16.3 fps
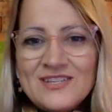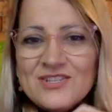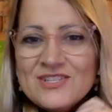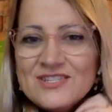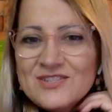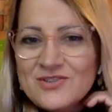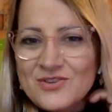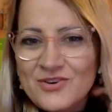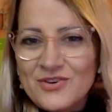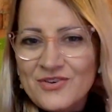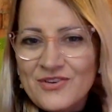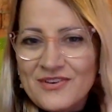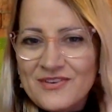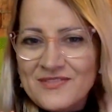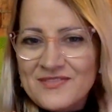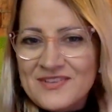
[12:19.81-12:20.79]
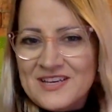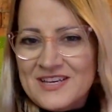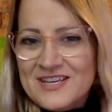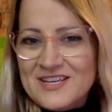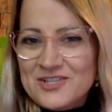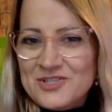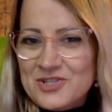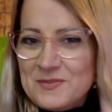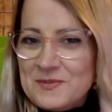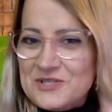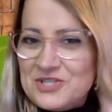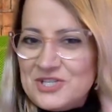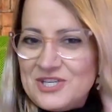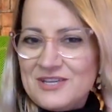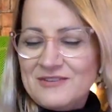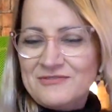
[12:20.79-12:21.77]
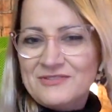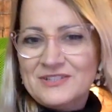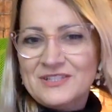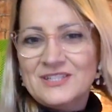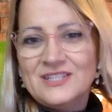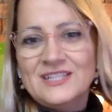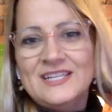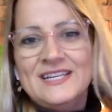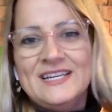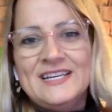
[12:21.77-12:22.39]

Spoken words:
just, cheap and cheerful.